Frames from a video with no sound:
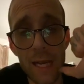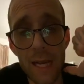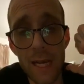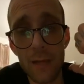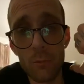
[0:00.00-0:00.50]

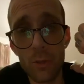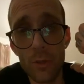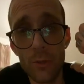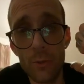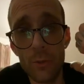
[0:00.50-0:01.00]
And I'm going
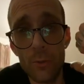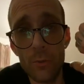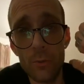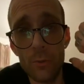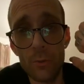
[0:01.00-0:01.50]

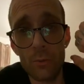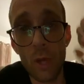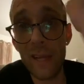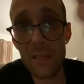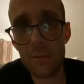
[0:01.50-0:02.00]
to
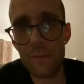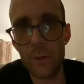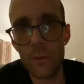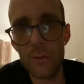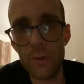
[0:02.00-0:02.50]
go and get some
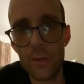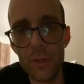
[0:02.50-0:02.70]
food.